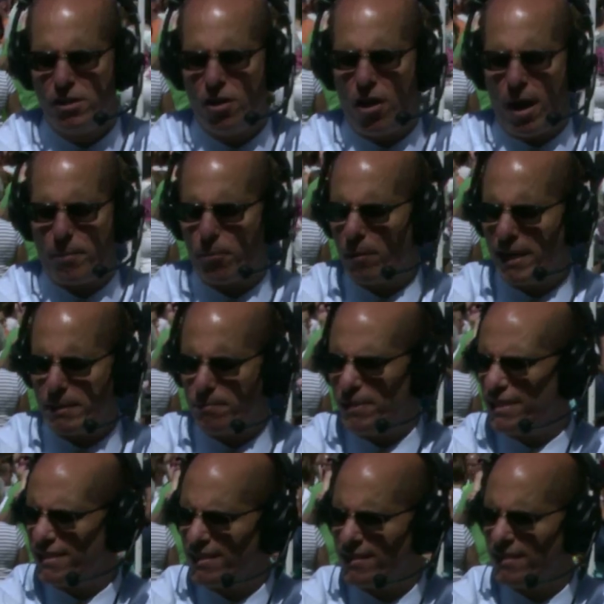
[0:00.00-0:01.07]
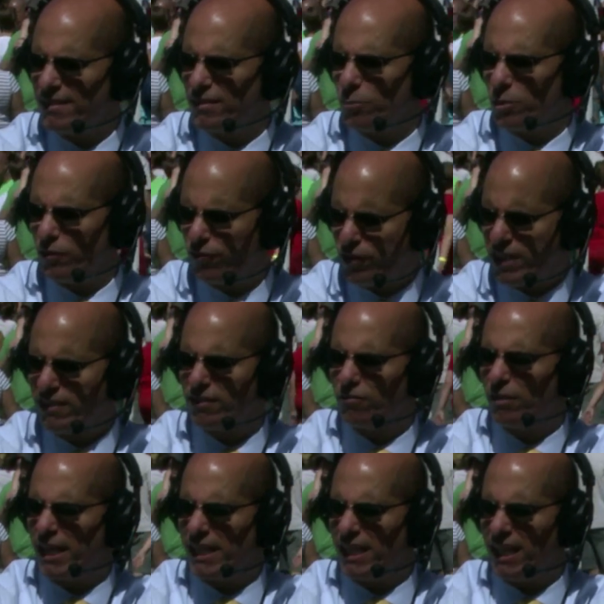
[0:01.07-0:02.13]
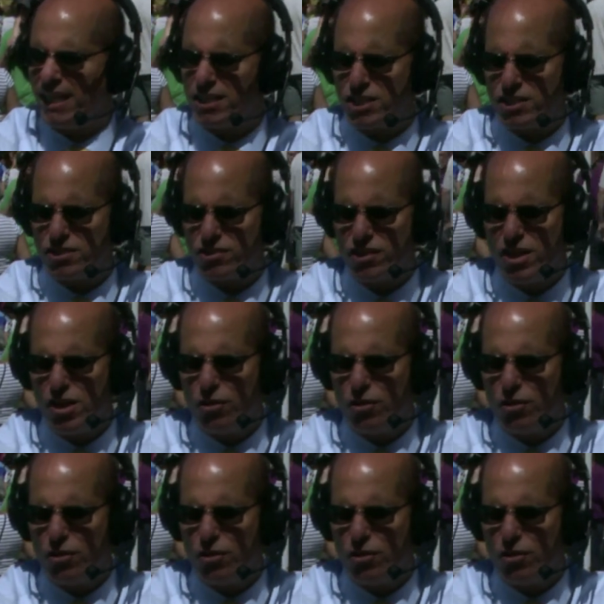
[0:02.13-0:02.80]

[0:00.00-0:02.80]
operating businesses with fees and regulations.